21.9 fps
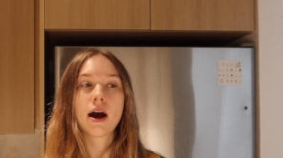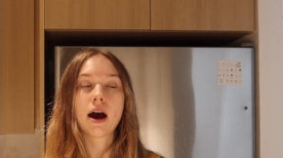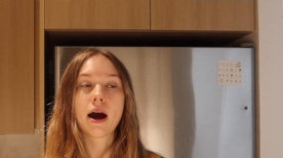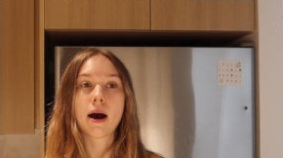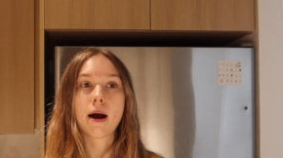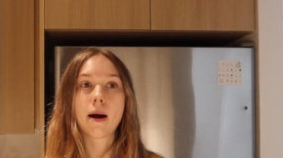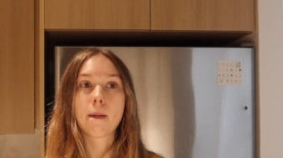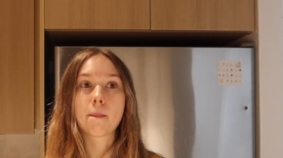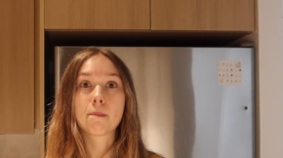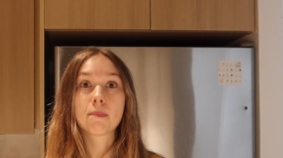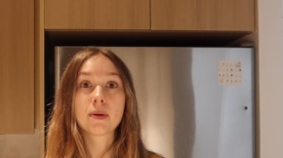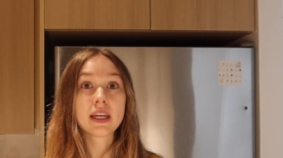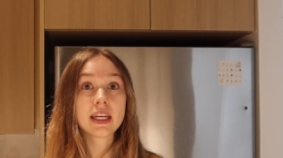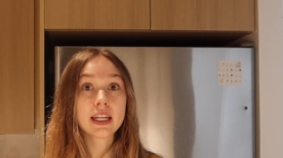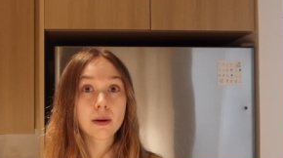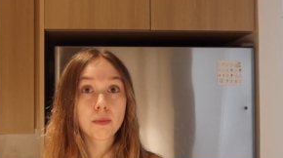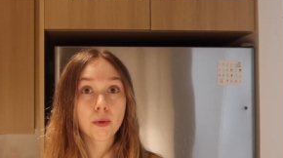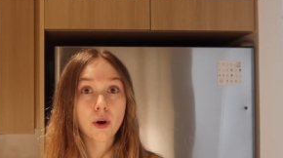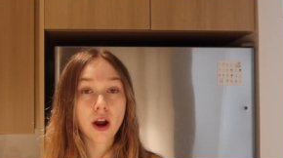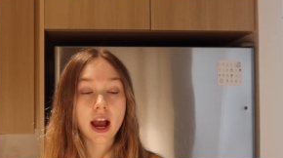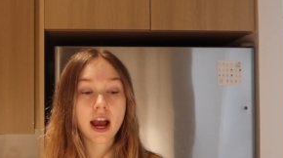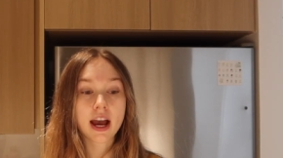uh, pita
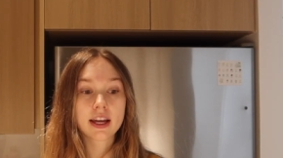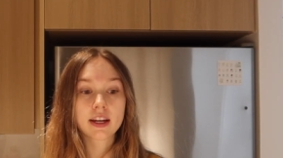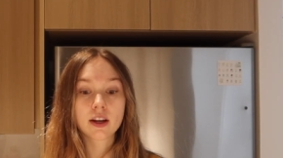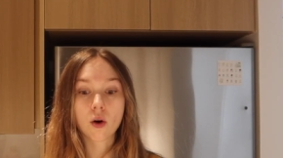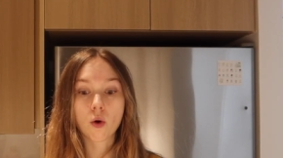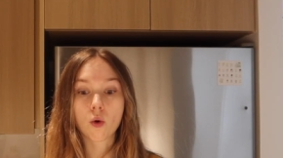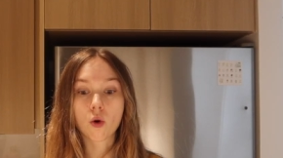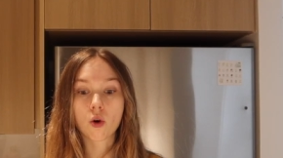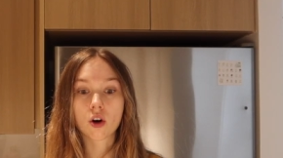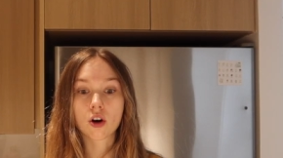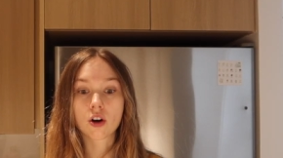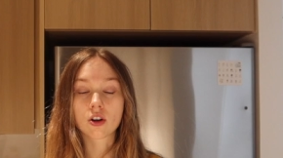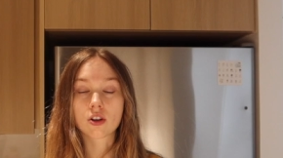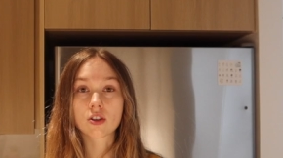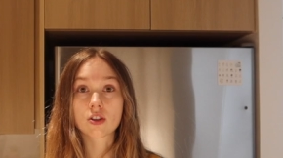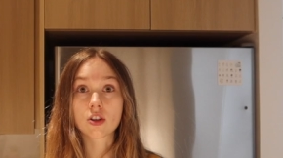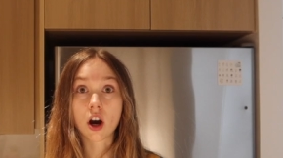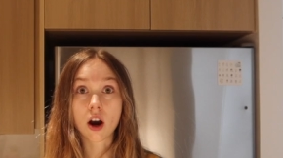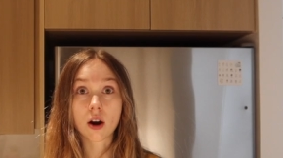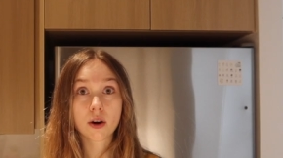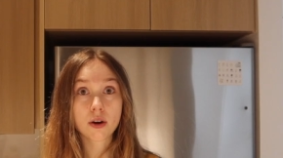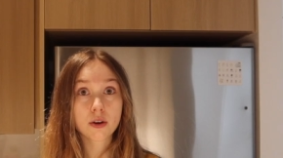bread or
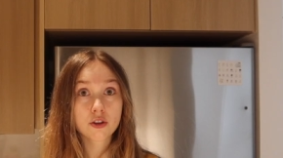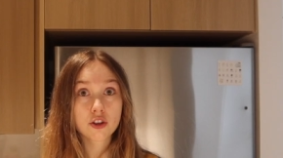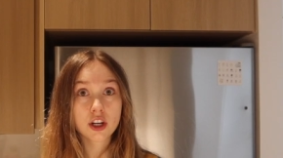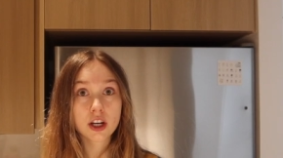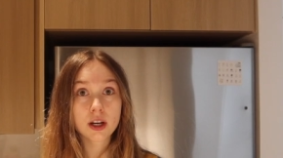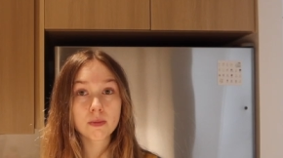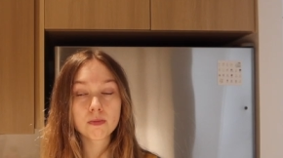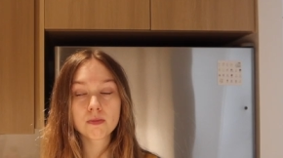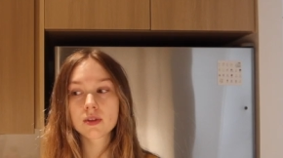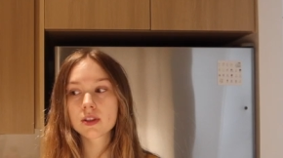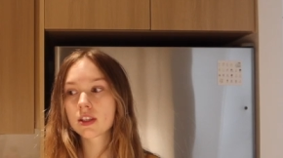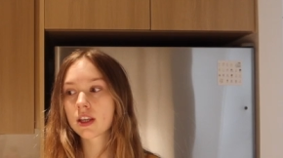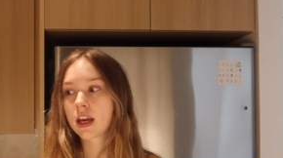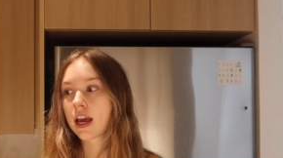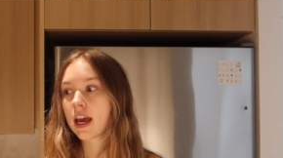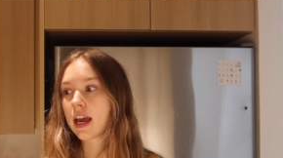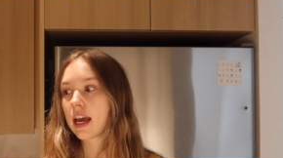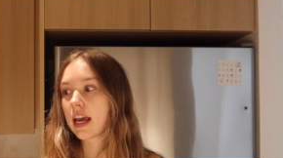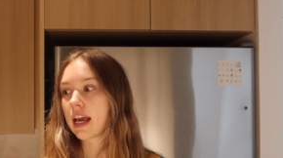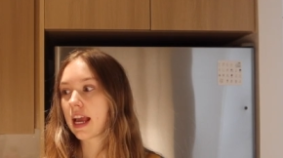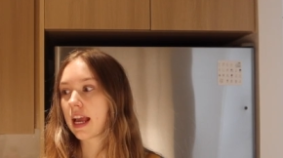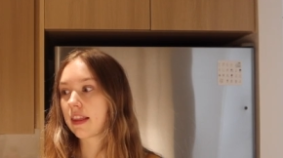taro chips,
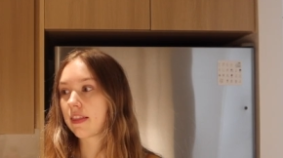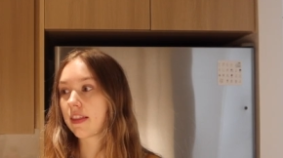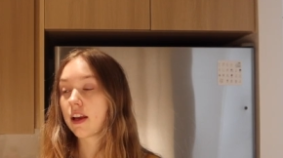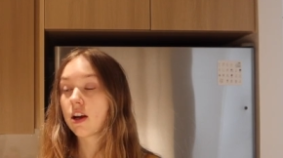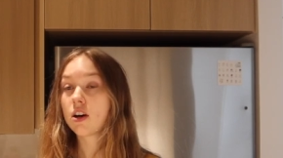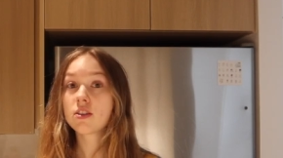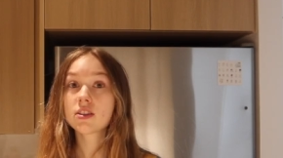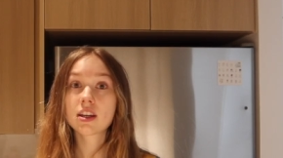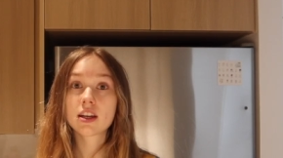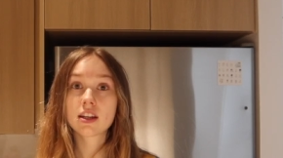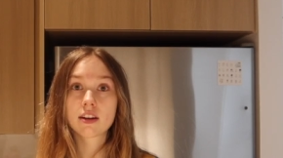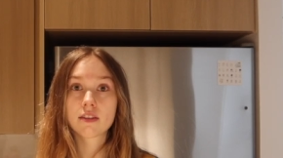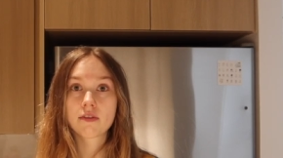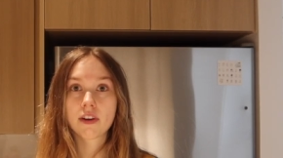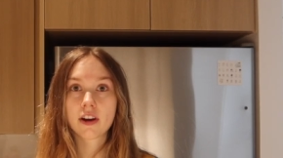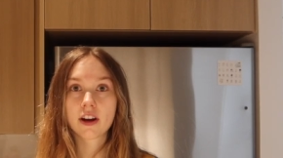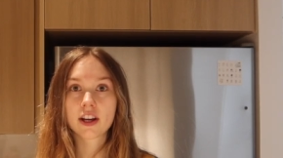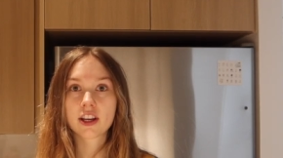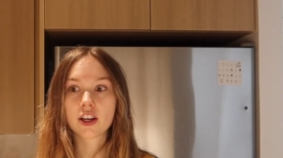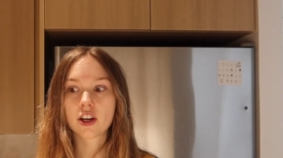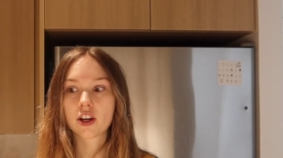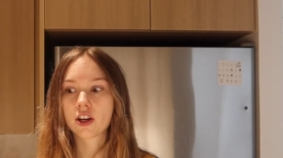and they all sounded
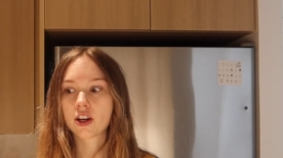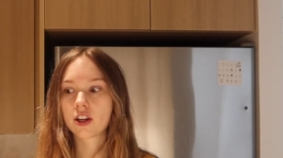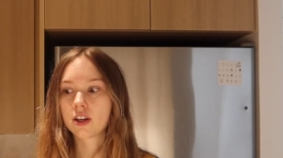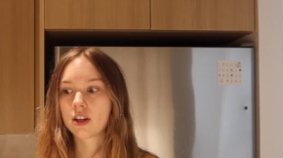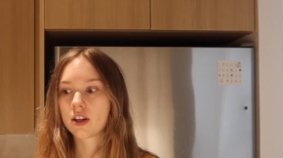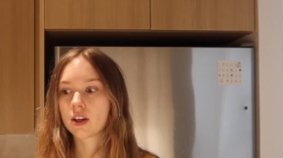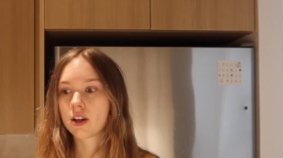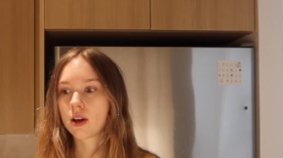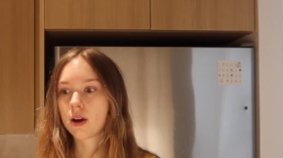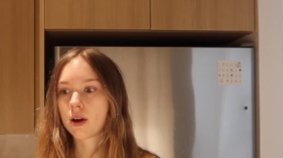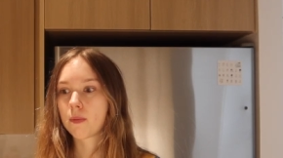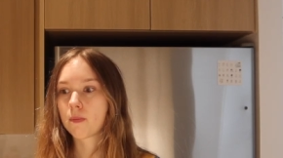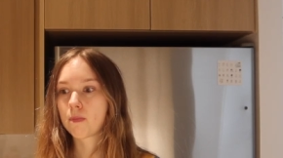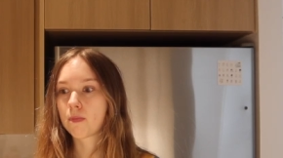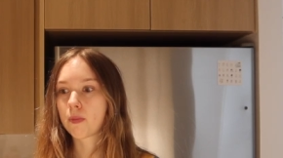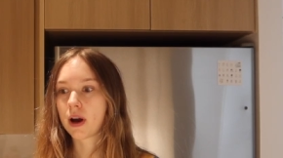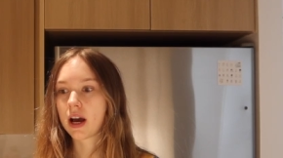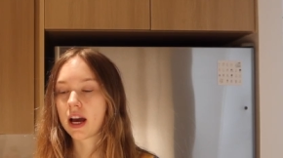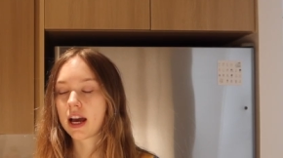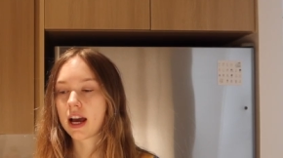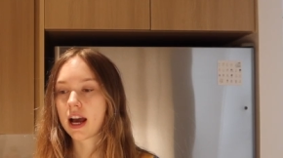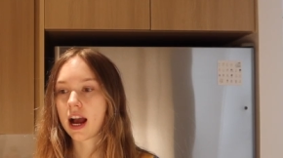very good.
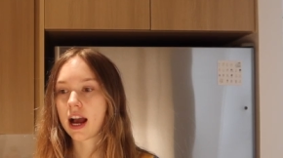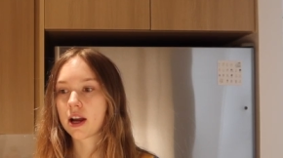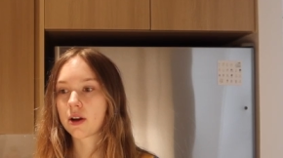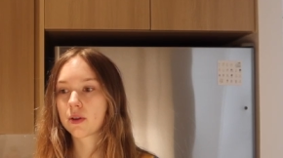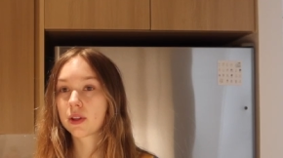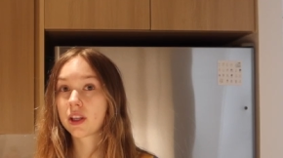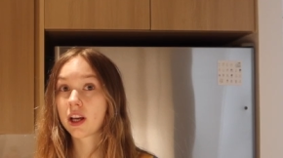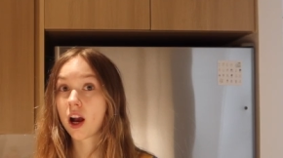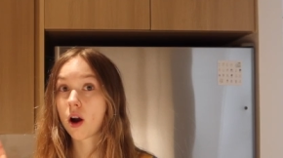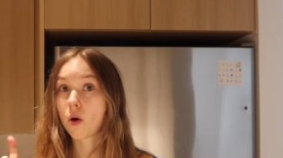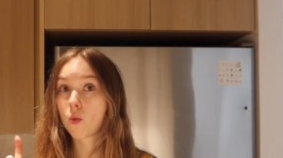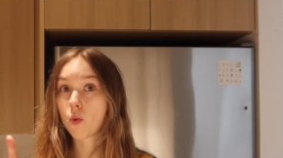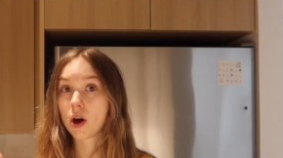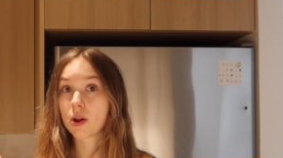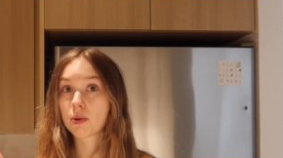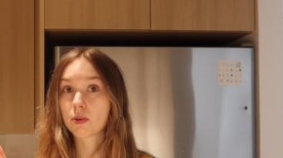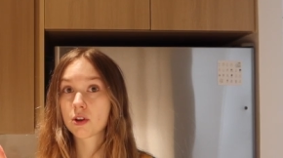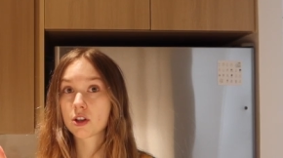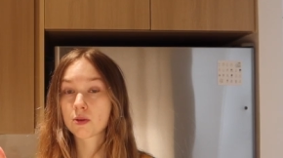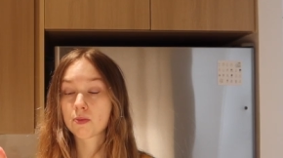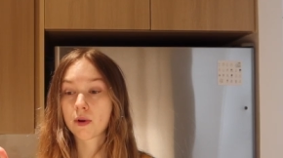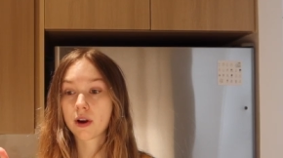But I only got one
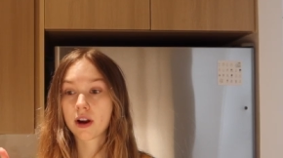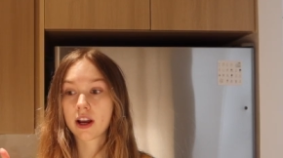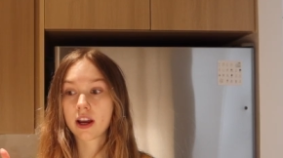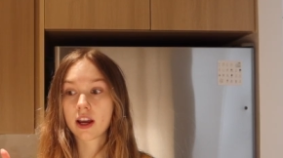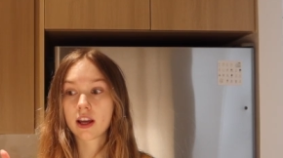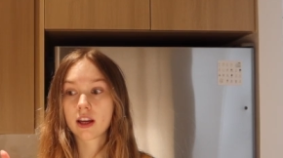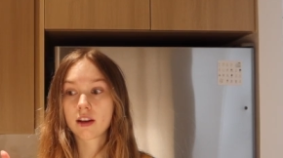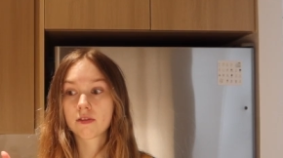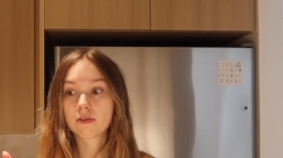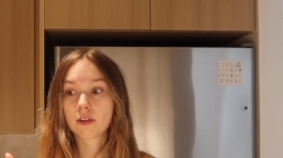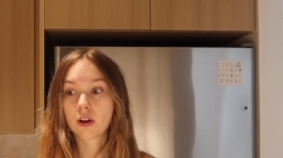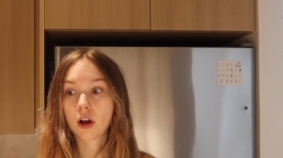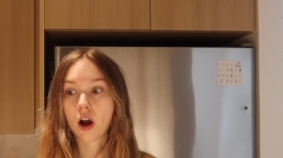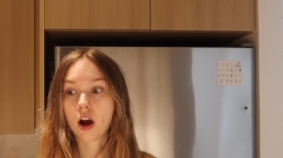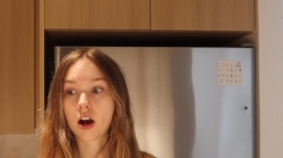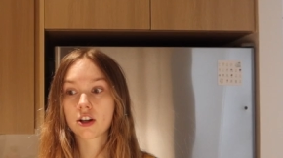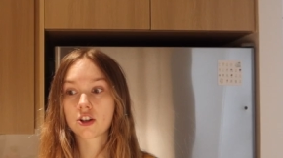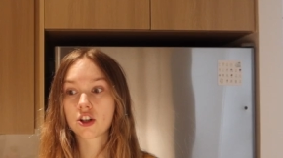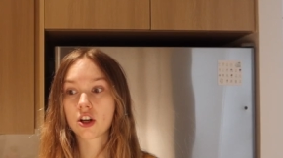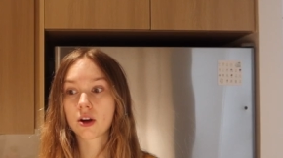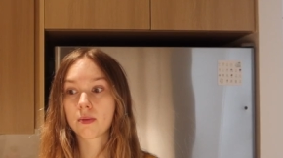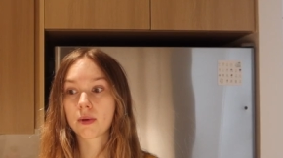rosemary
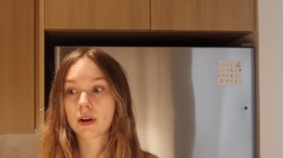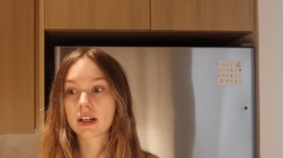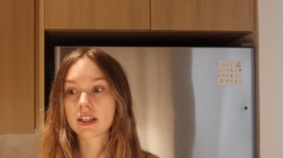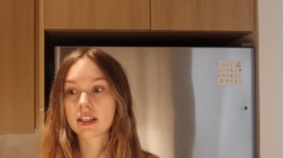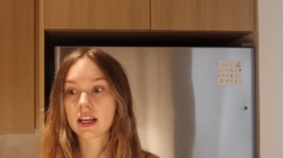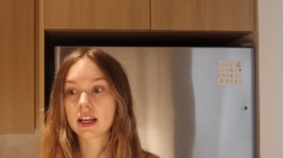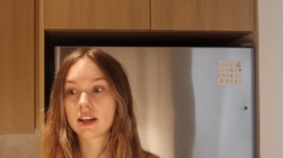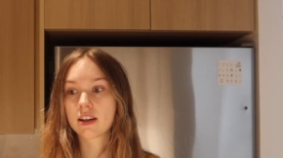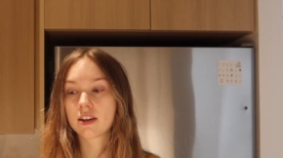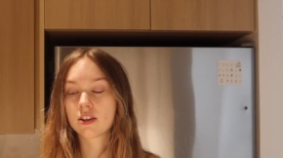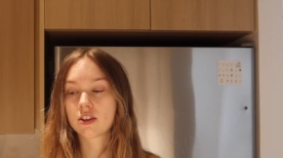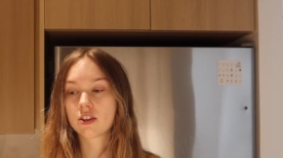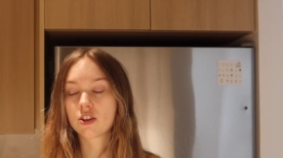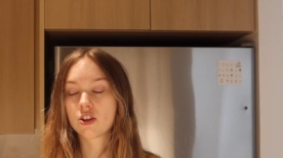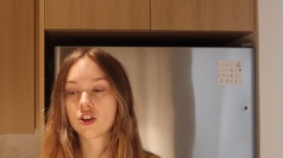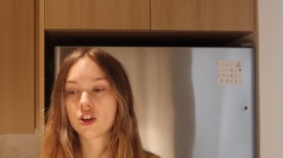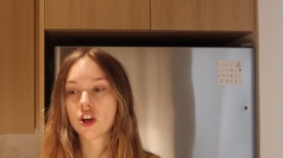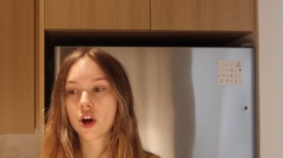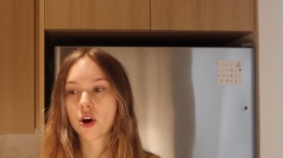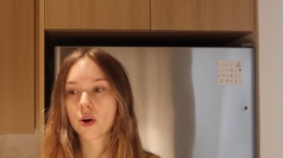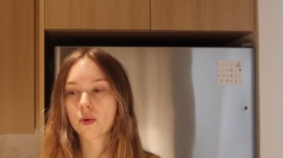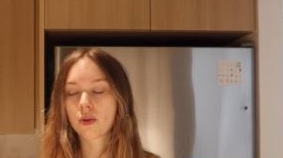focaccia because I
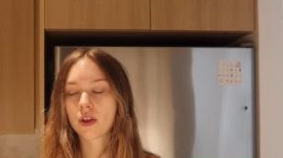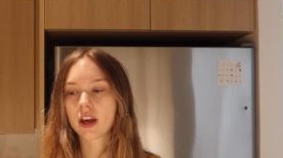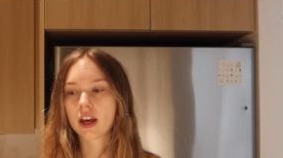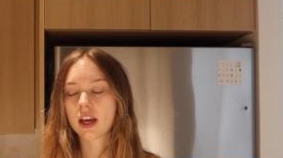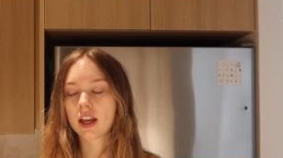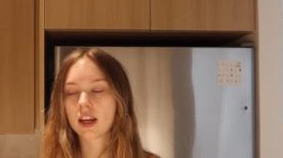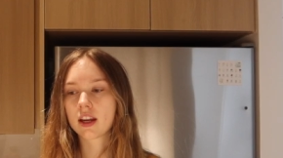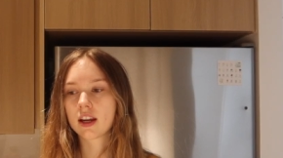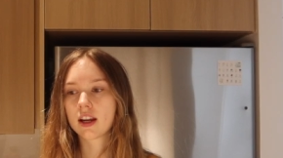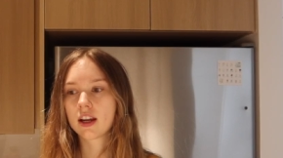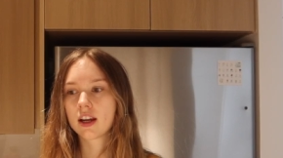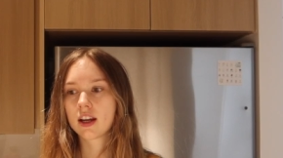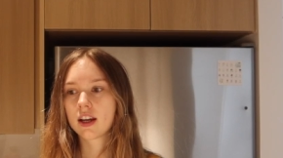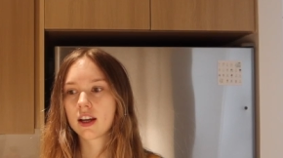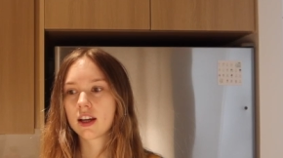know that